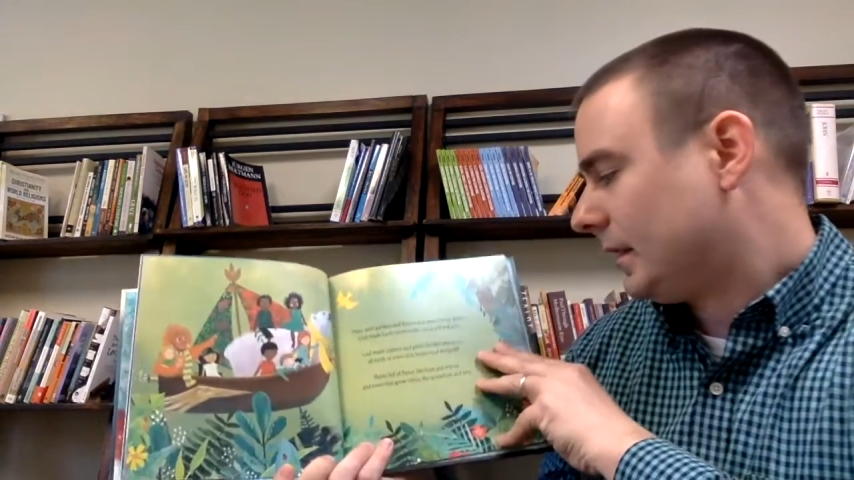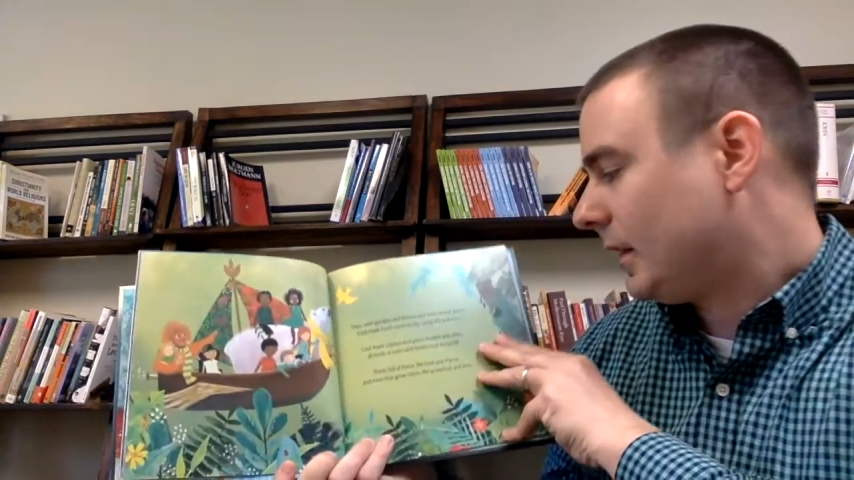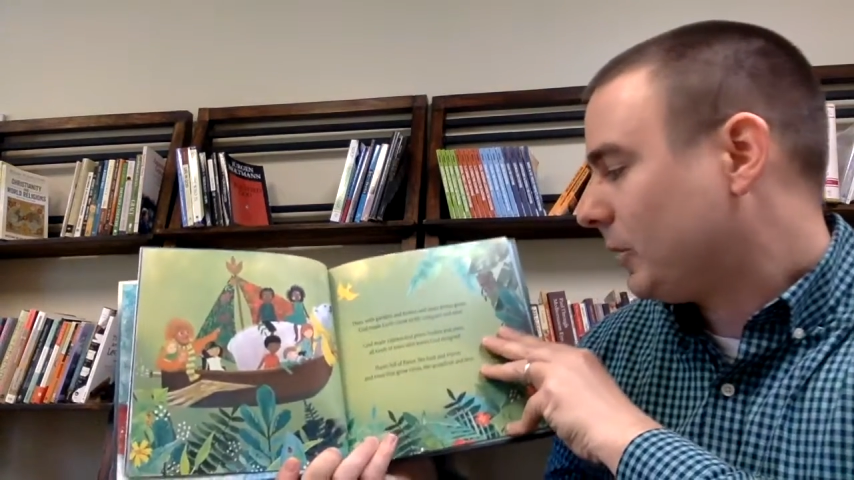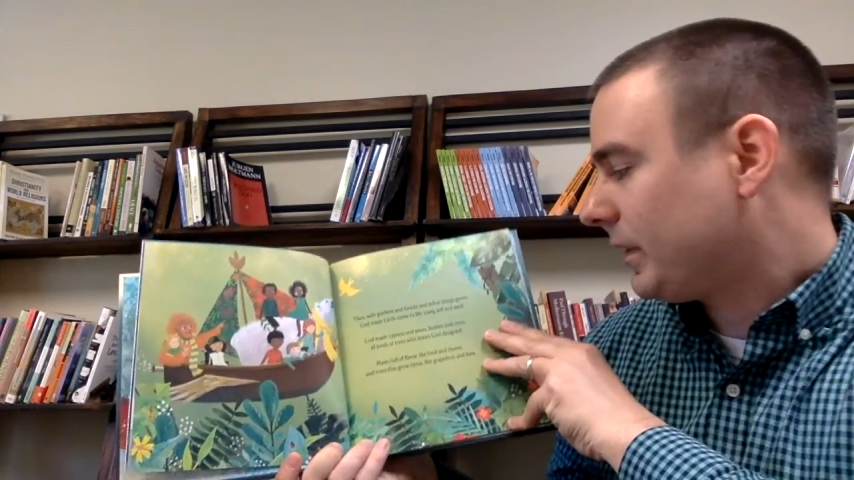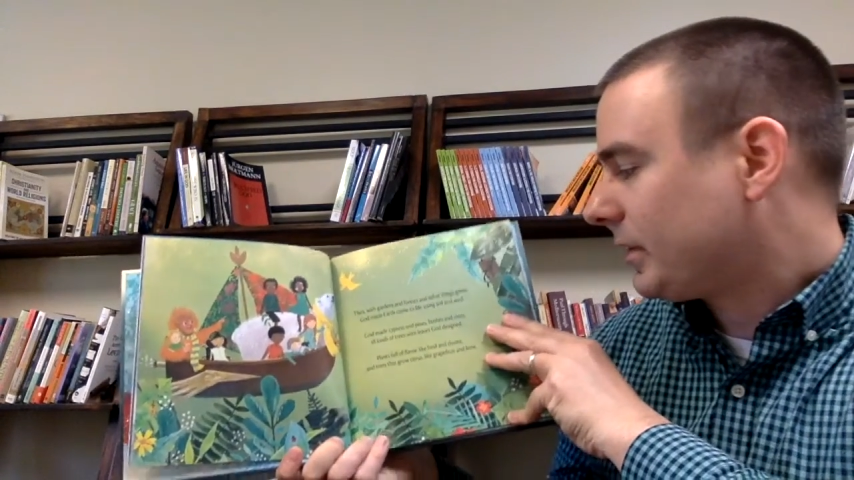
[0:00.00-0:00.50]

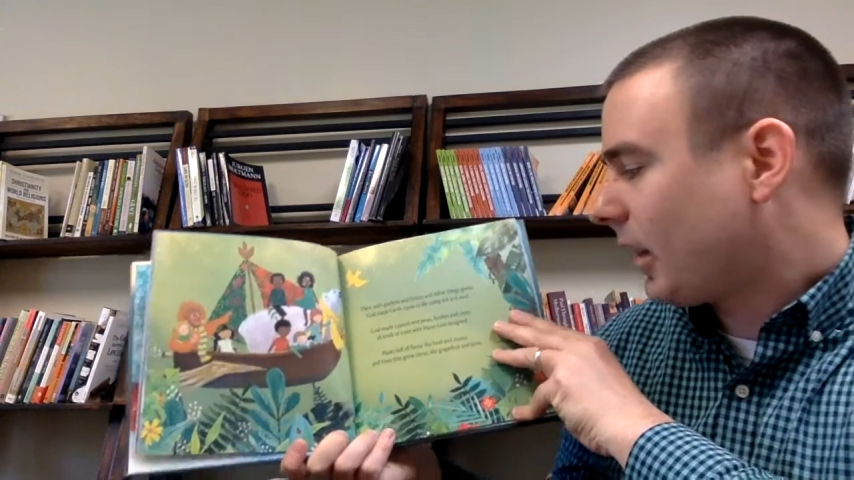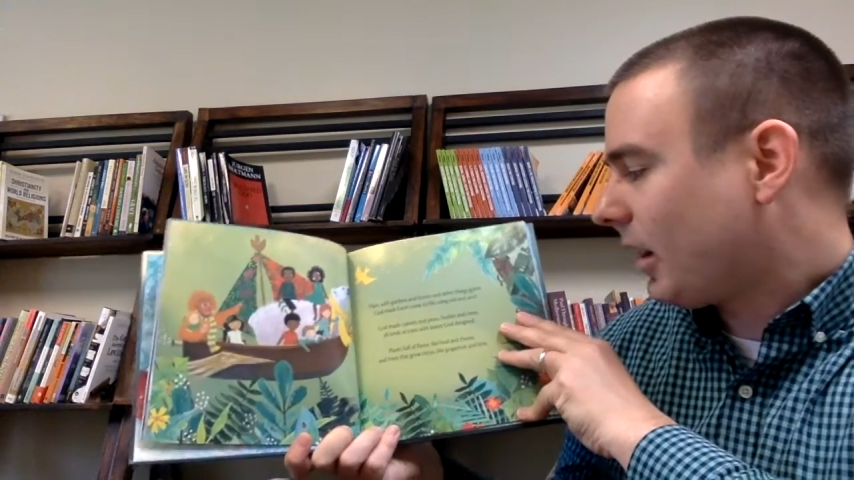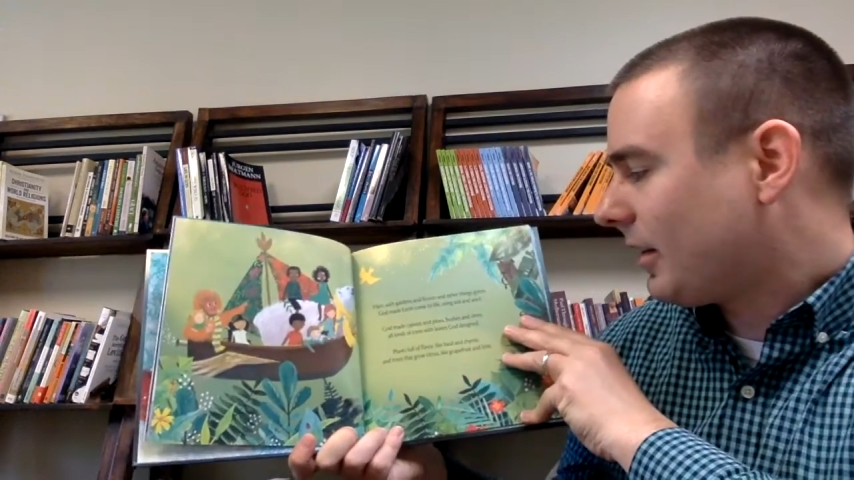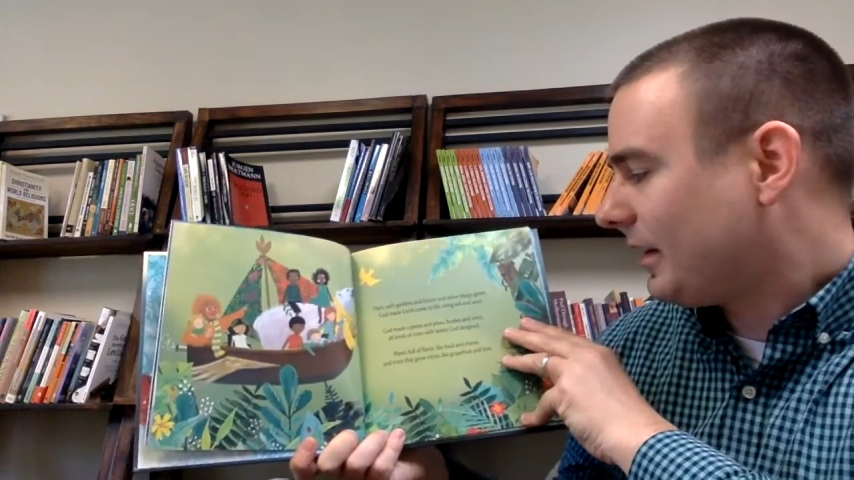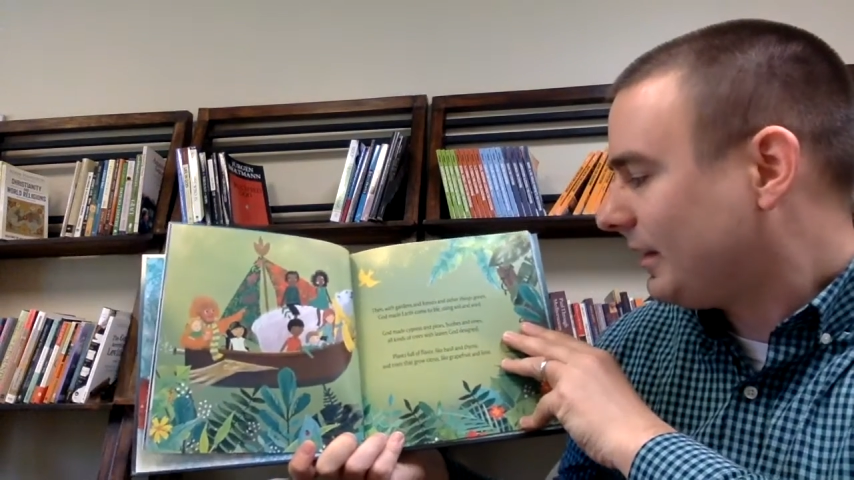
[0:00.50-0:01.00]
Then with
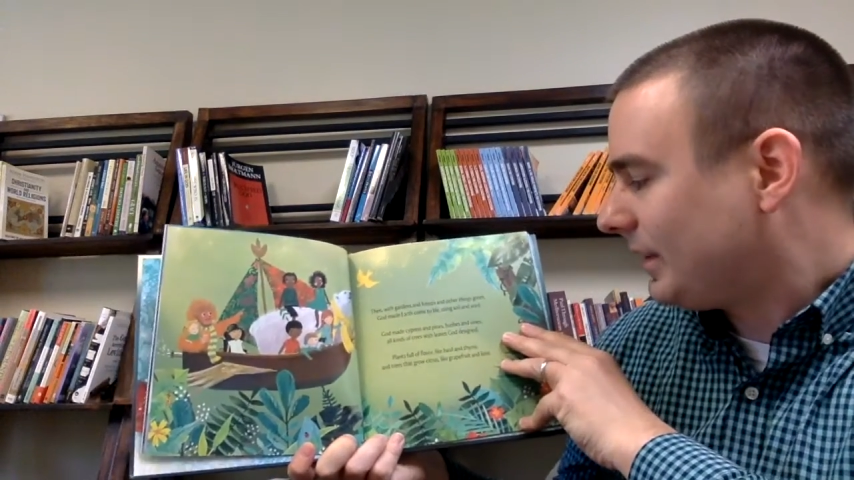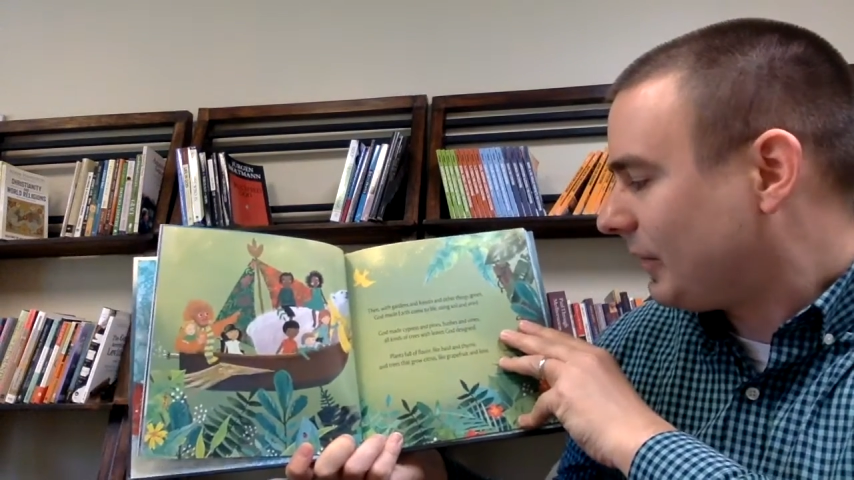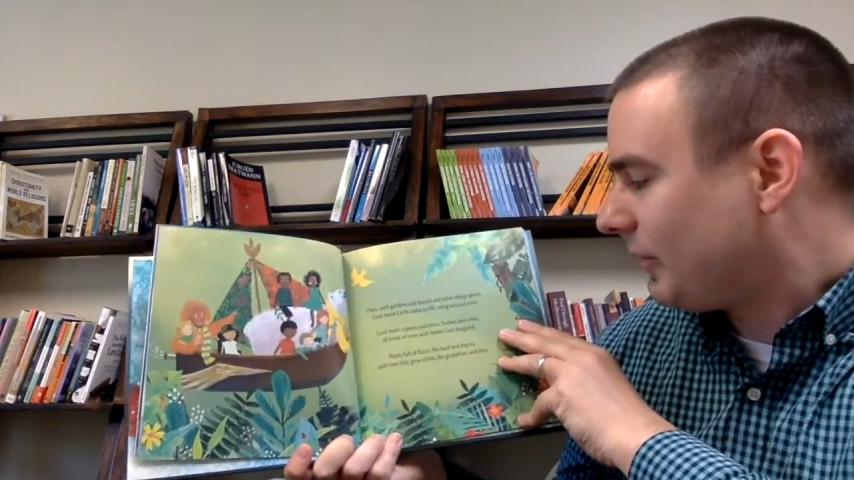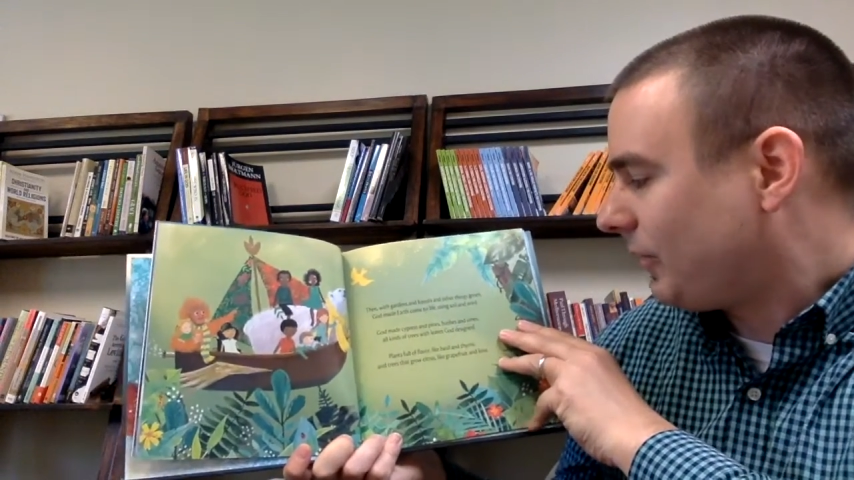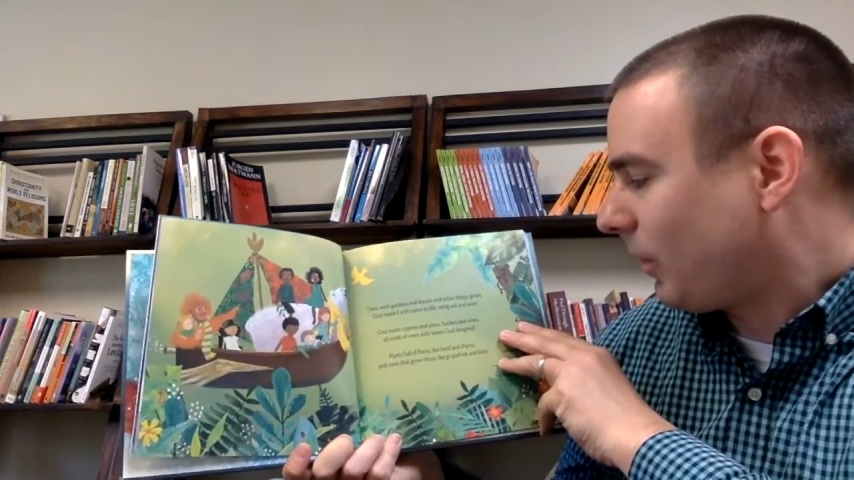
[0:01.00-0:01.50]
gardens and